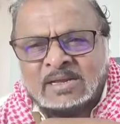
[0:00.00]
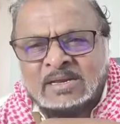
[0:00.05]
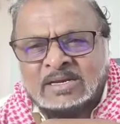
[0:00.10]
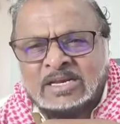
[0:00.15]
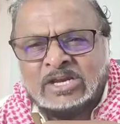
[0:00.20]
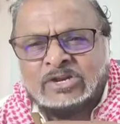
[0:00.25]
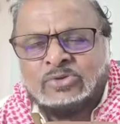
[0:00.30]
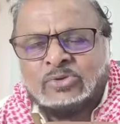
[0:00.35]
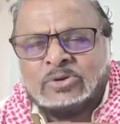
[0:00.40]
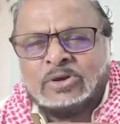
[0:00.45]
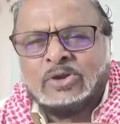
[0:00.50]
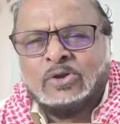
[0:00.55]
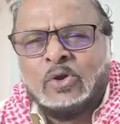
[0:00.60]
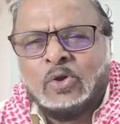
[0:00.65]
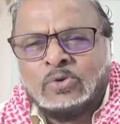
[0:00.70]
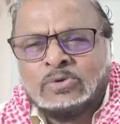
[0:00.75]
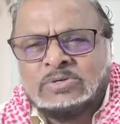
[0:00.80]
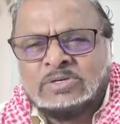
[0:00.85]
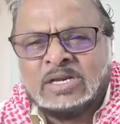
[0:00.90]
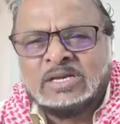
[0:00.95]
They took an
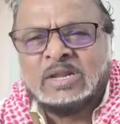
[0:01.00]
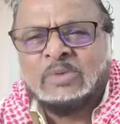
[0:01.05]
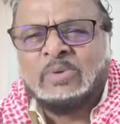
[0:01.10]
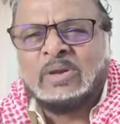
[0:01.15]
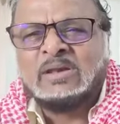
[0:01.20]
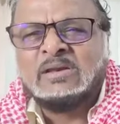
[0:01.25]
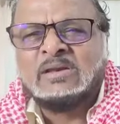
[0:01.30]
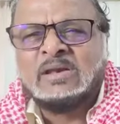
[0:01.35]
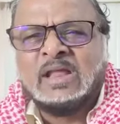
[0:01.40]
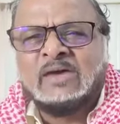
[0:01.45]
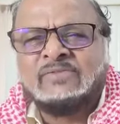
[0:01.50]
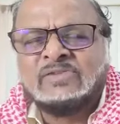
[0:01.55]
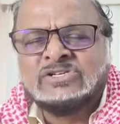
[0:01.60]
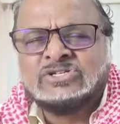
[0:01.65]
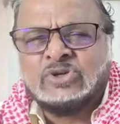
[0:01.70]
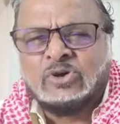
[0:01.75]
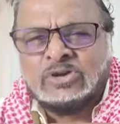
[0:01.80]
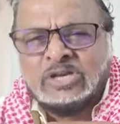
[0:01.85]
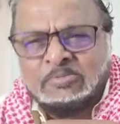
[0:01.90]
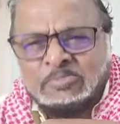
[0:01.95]
oath that they will never
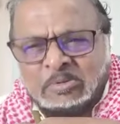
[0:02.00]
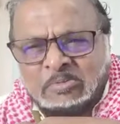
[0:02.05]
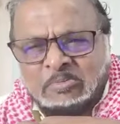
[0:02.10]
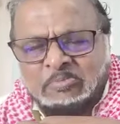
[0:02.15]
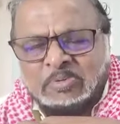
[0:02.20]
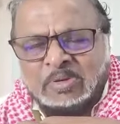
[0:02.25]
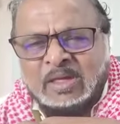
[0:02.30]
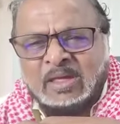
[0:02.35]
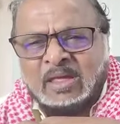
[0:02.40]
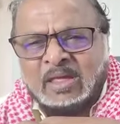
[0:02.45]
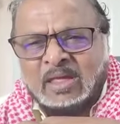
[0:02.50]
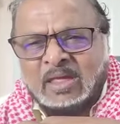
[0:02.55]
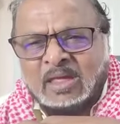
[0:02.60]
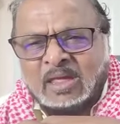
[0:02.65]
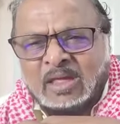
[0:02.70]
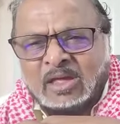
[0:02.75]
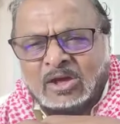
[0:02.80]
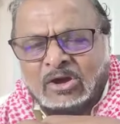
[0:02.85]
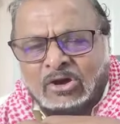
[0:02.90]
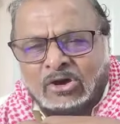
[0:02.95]
join the PPP
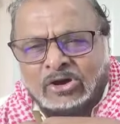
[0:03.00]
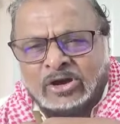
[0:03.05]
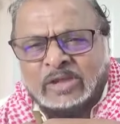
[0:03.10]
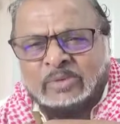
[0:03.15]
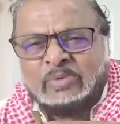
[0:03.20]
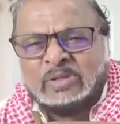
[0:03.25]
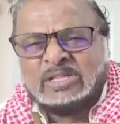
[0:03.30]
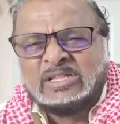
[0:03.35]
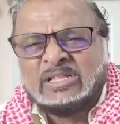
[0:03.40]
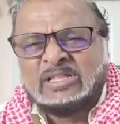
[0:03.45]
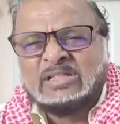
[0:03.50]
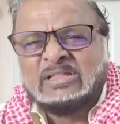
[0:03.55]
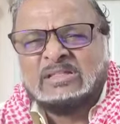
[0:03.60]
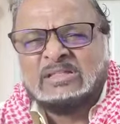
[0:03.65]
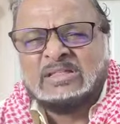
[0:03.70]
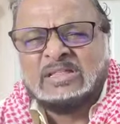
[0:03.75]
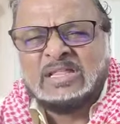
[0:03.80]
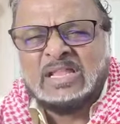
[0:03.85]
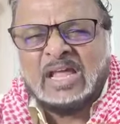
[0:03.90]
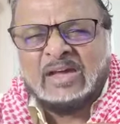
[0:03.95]
or they will
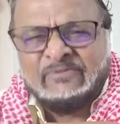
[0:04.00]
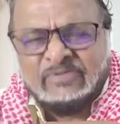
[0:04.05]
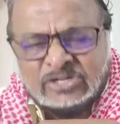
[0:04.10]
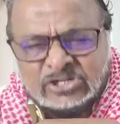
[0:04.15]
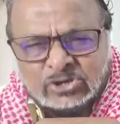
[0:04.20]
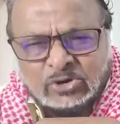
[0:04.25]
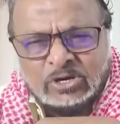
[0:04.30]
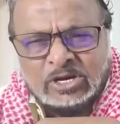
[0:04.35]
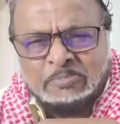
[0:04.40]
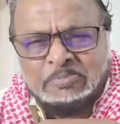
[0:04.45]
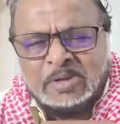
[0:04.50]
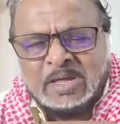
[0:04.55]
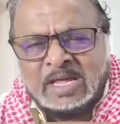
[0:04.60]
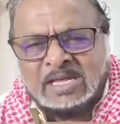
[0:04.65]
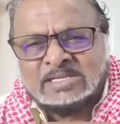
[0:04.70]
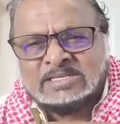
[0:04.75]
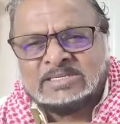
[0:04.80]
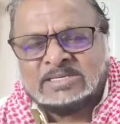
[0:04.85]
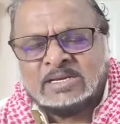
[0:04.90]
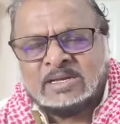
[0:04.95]
never join the
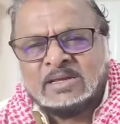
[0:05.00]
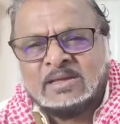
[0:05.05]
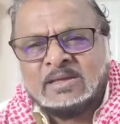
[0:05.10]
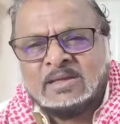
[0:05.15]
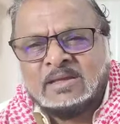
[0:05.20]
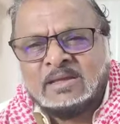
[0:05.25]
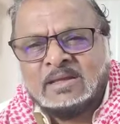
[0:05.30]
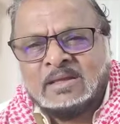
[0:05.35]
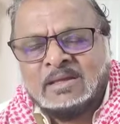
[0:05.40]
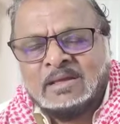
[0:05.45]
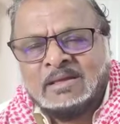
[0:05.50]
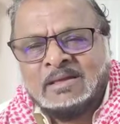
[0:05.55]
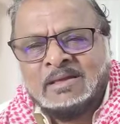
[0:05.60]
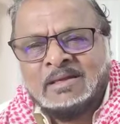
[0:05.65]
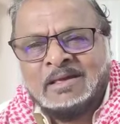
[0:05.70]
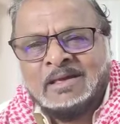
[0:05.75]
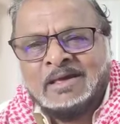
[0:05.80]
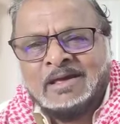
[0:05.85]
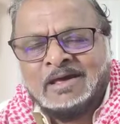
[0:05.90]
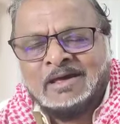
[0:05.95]
PNC.
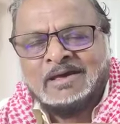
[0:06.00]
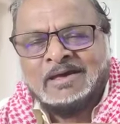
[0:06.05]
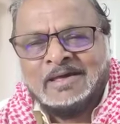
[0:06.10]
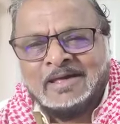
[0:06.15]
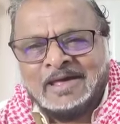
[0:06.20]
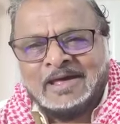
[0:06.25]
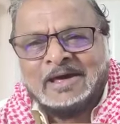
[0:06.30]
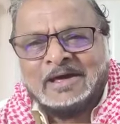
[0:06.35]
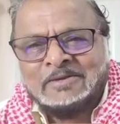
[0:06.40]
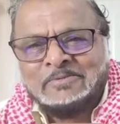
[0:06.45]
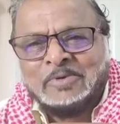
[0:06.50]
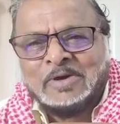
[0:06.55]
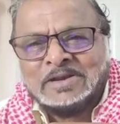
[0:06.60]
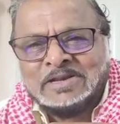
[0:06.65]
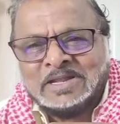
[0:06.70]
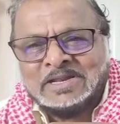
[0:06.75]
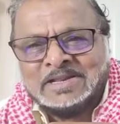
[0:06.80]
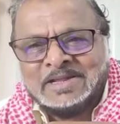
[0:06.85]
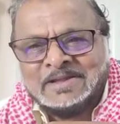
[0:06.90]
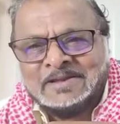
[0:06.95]
That's what
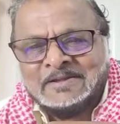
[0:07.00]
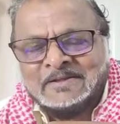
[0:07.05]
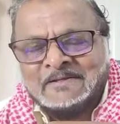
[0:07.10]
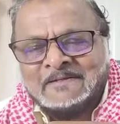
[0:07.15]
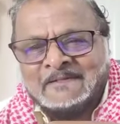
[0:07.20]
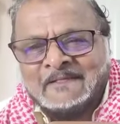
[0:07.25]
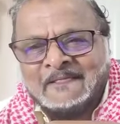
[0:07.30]
they did.